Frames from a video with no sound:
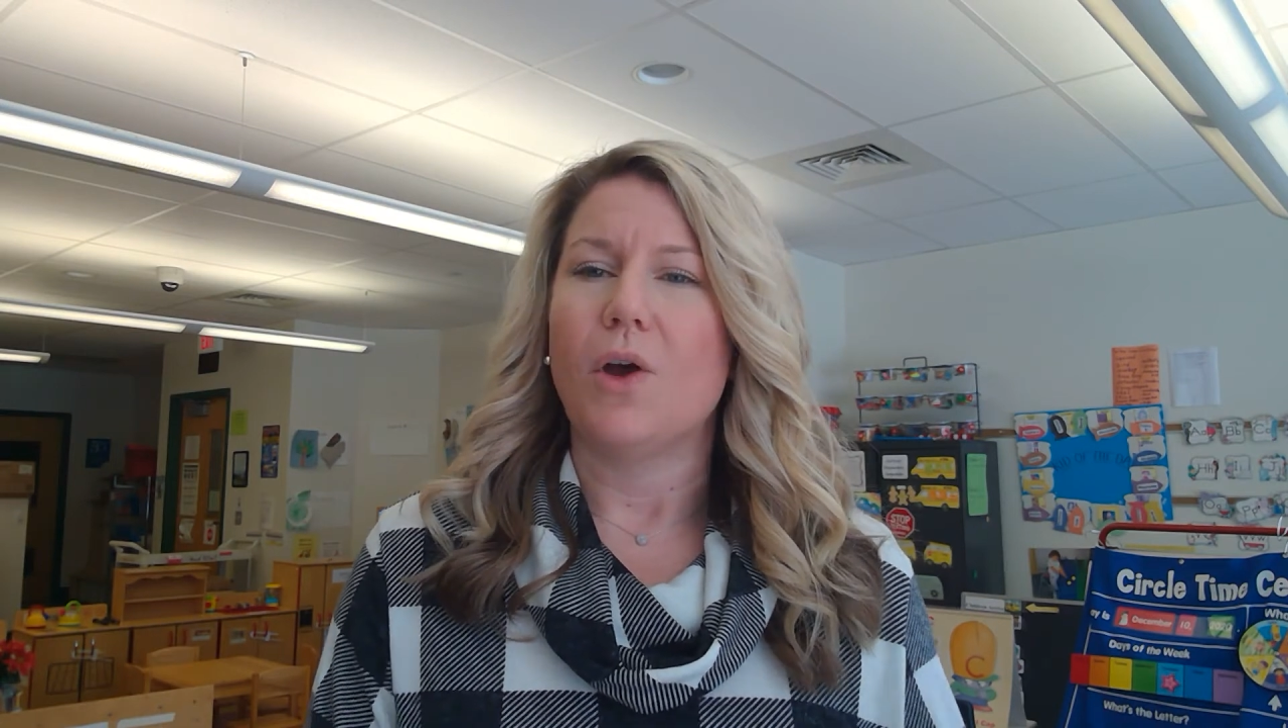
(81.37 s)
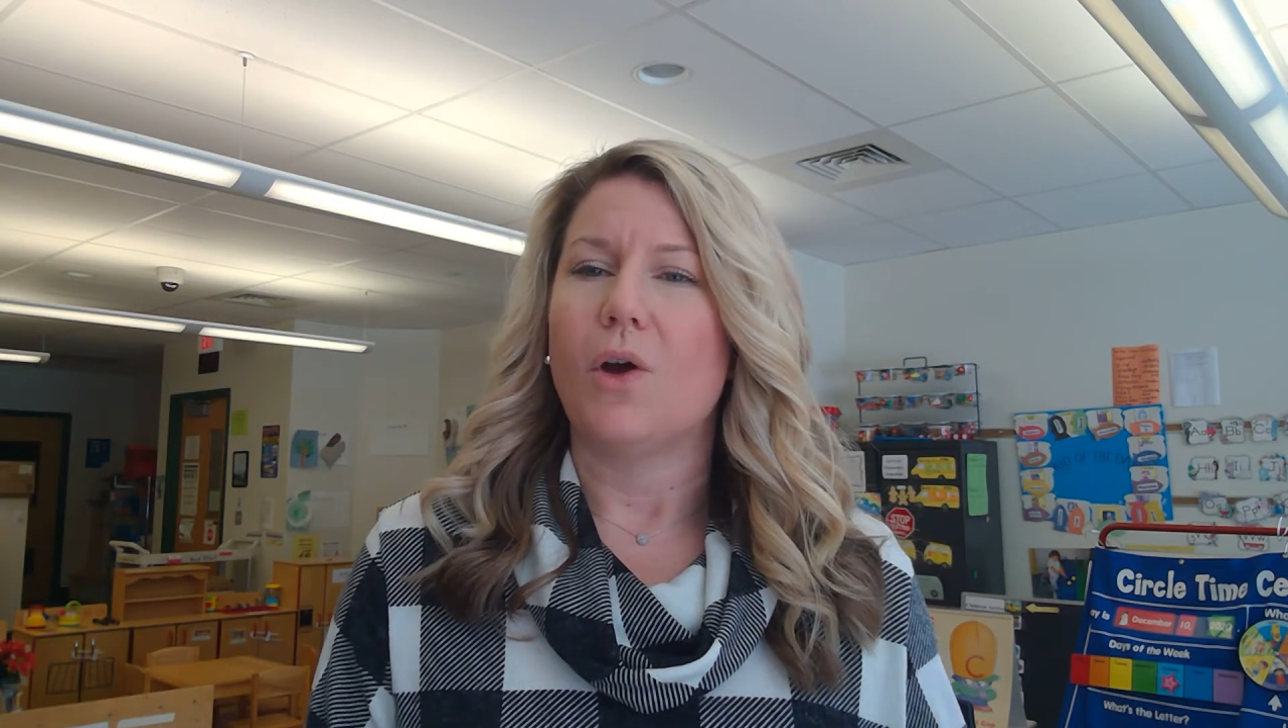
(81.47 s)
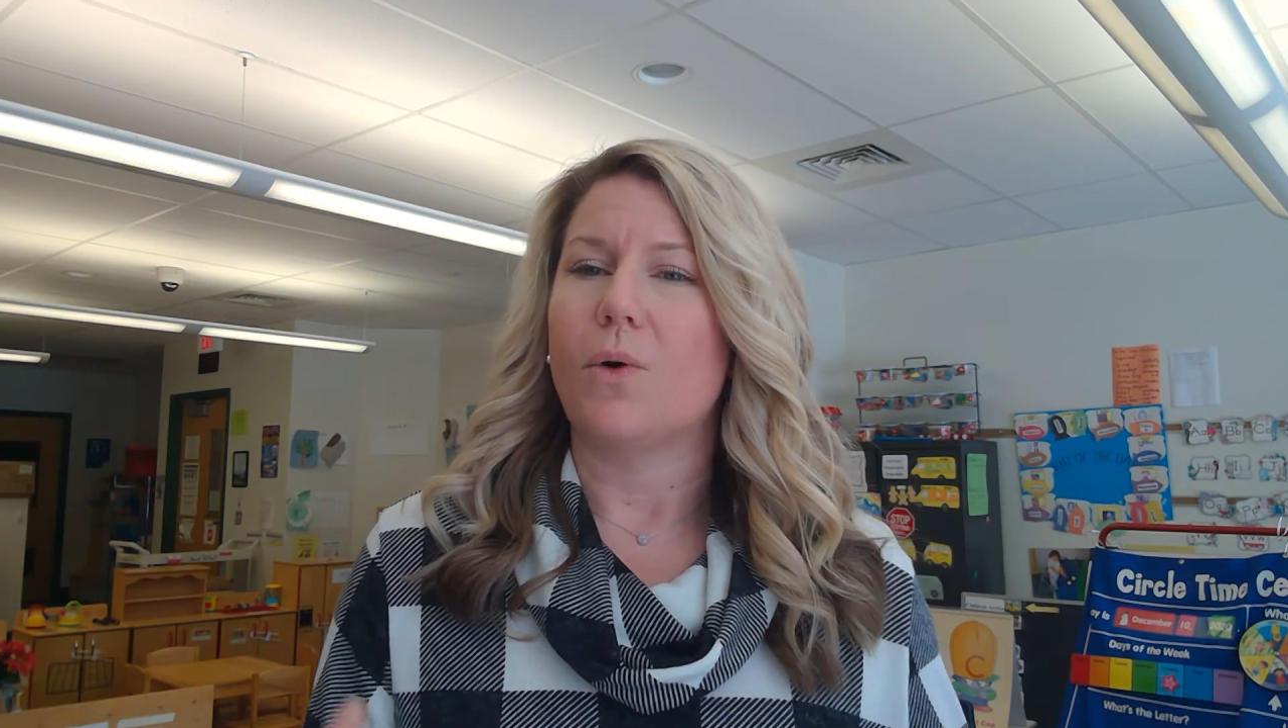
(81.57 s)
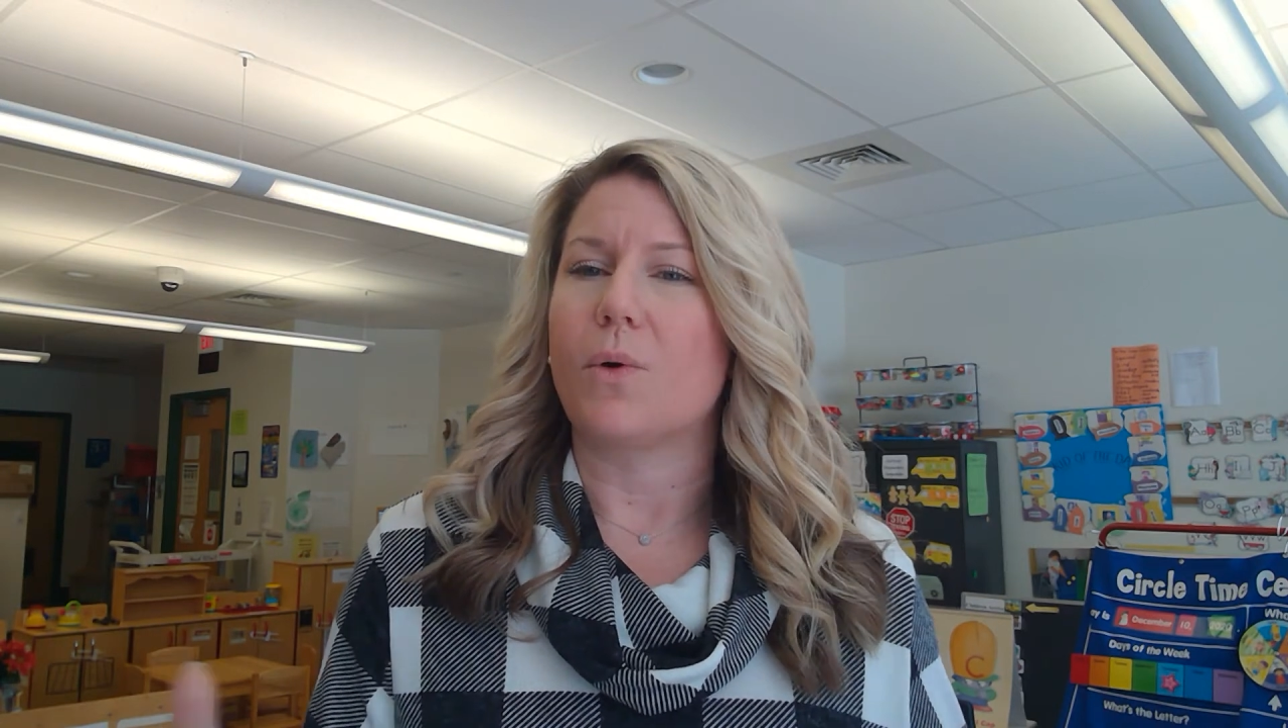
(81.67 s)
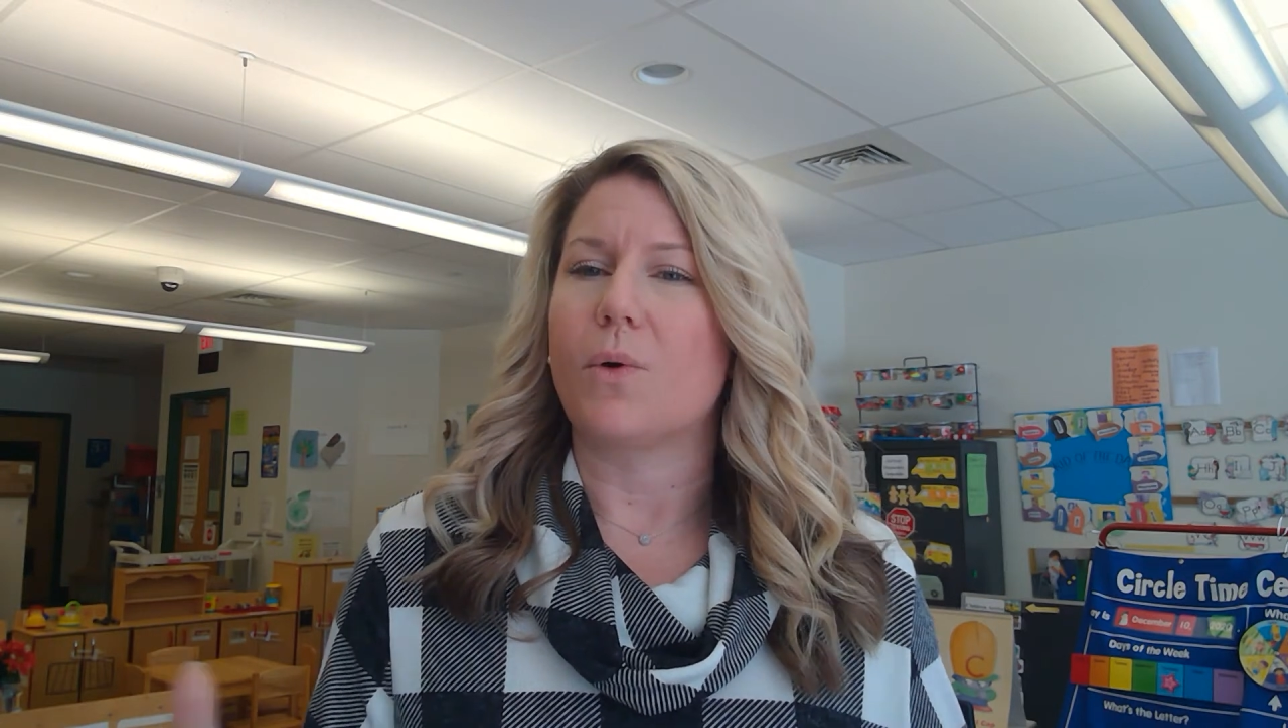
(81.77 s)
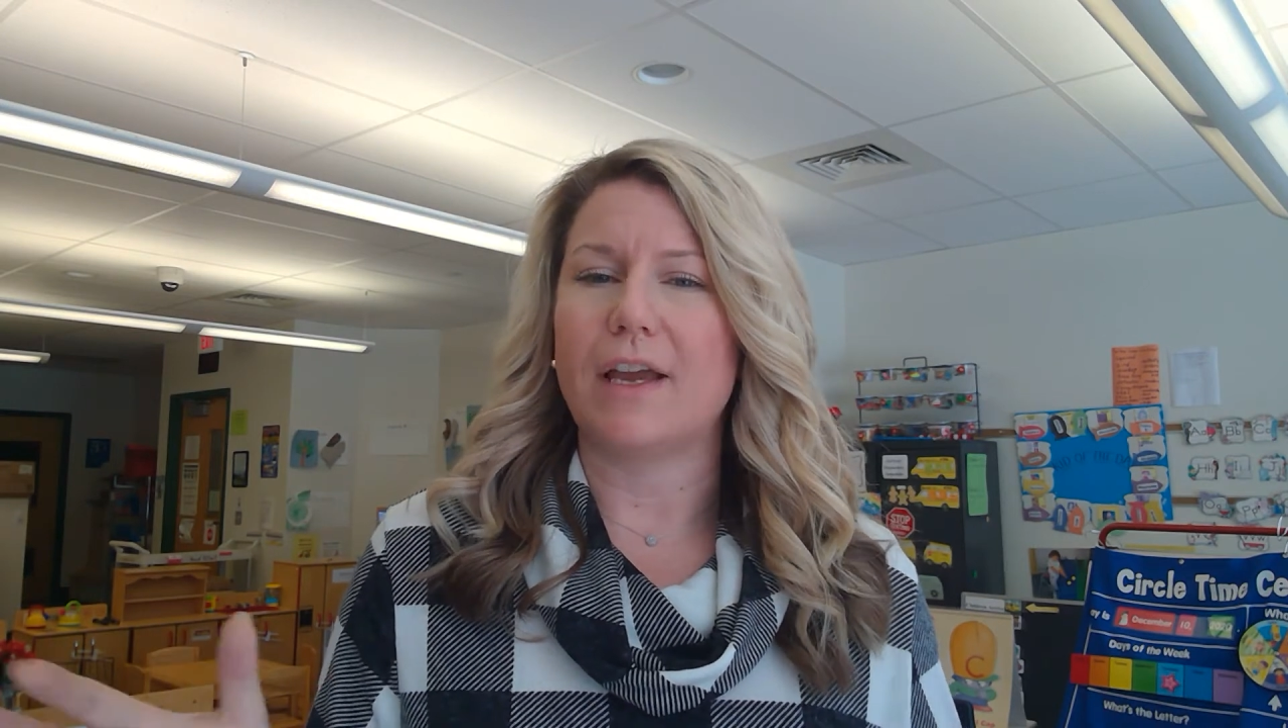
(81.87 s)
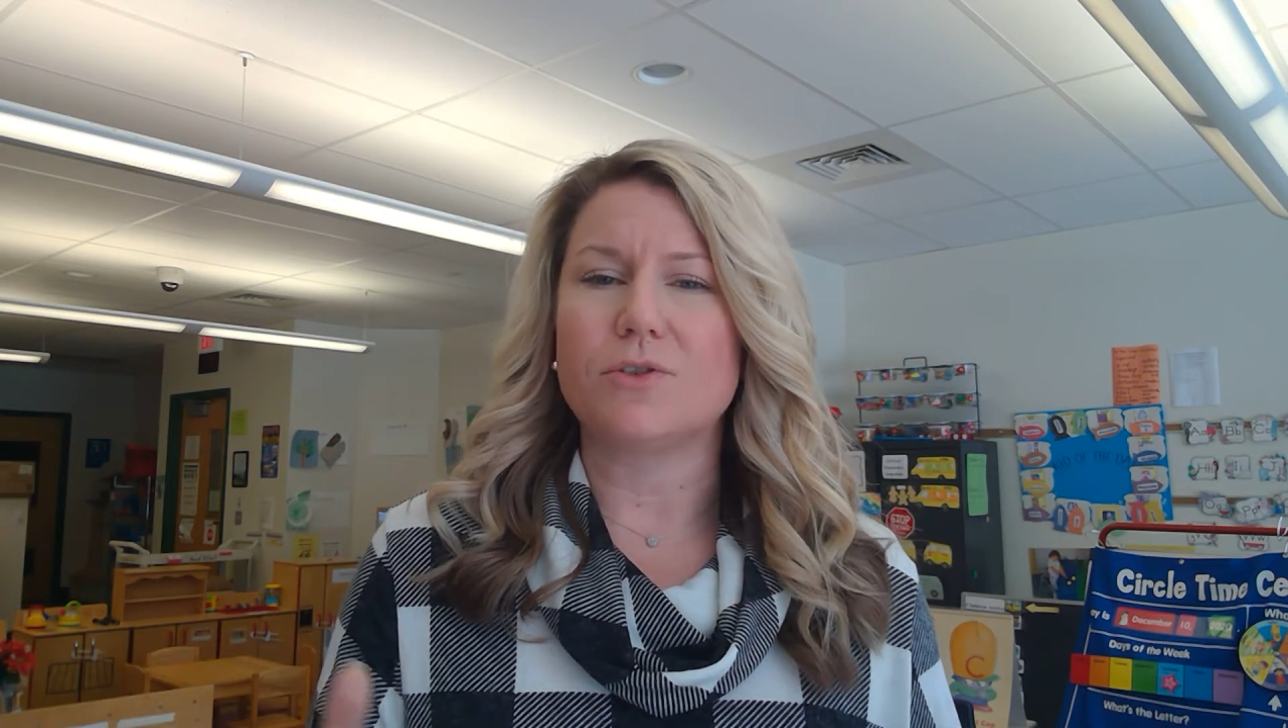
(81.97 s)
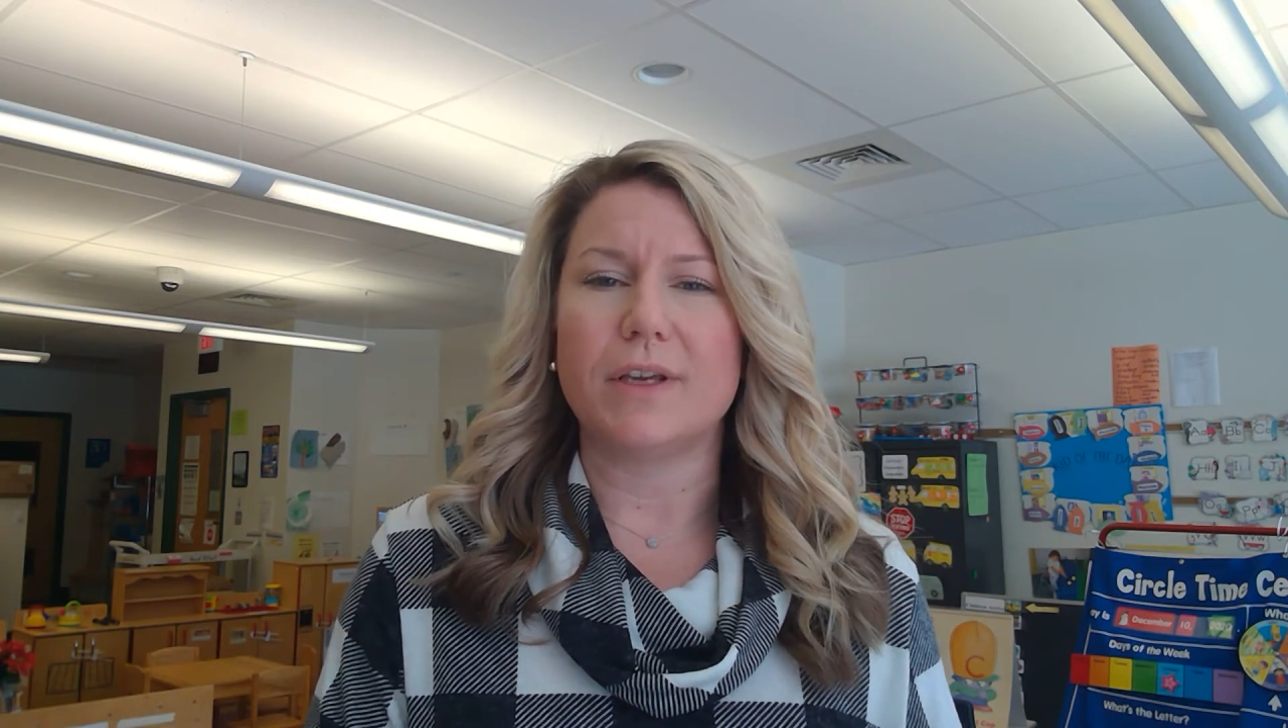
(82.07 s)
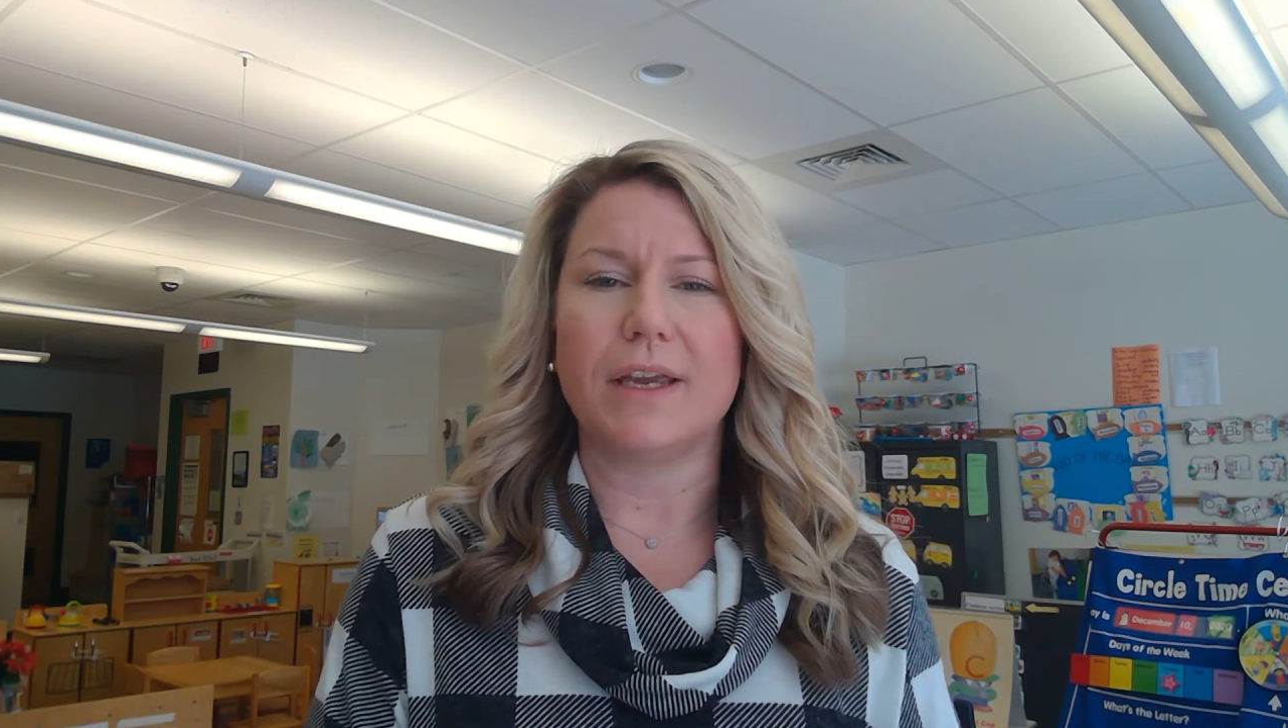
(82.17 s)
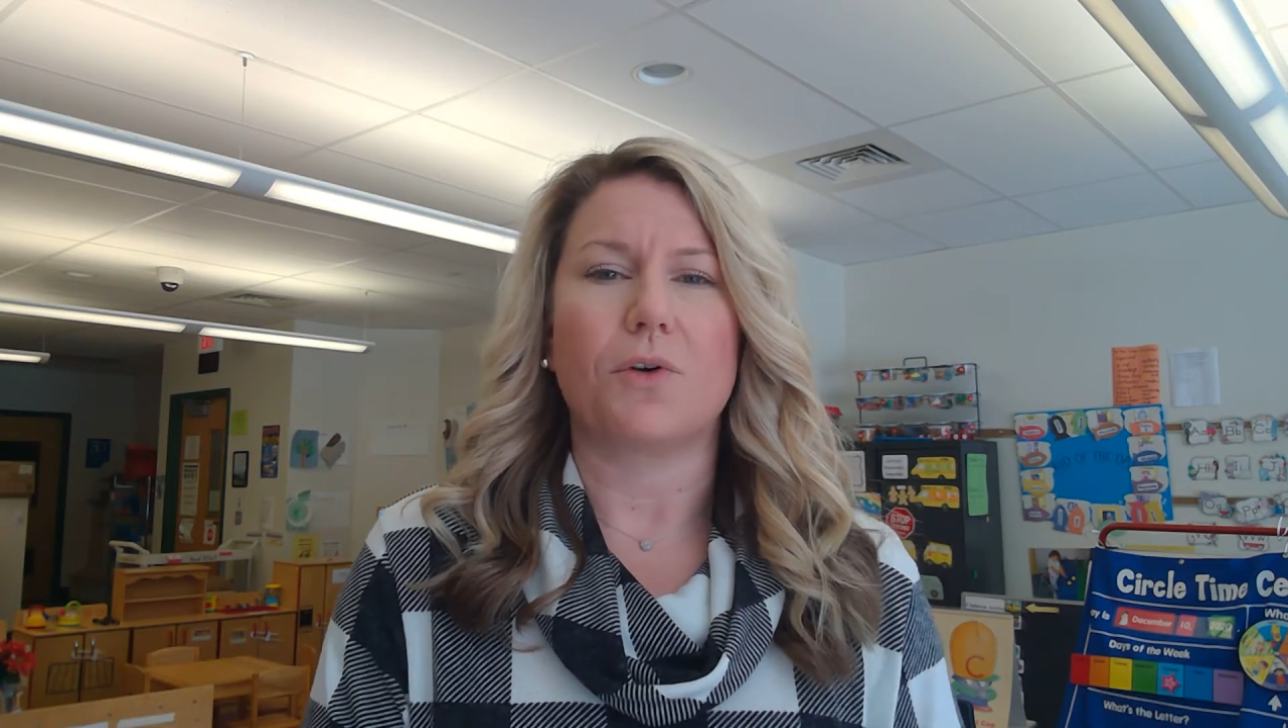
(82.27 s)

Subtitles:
or scheduling